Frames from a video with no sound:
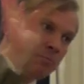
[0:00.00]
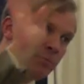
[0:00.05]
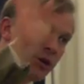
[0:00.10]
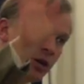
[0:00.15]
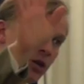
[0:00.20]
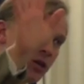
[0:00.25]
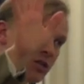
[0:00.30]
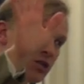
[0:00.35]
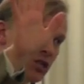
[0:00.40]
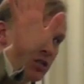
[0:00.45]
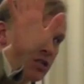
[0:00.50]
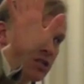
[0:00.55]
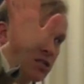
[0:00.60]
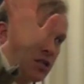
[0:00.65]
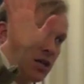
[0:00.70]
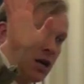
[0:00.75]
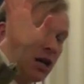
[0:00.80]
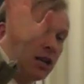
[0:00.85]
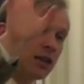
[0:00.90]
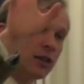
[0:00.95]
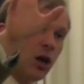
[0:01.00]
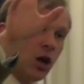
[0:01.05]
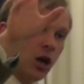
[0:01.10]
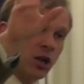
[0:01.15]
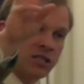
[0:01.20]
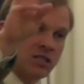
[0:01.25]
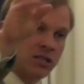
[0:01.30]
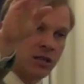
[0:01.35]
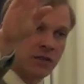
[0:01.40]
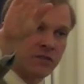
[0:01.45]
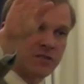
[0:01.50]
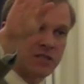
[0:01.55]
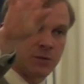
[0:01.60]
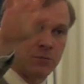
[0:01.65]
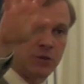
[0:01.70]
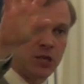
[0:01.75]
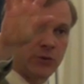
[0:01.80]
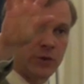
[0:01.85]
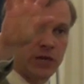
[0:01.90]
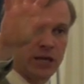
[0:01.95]
purchase a lot of
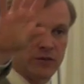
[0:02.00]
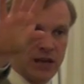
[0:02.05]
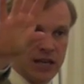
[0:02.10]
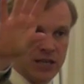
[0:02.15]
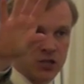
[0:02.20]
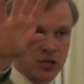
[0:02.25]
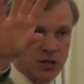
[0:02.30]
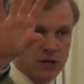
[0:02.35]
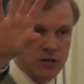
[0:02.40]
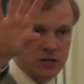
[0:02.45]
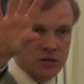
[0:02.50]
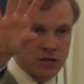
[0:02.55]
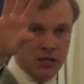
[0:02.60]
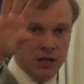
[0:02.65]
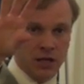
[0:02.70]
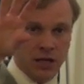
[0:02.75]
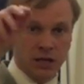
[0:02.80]
some new innovations,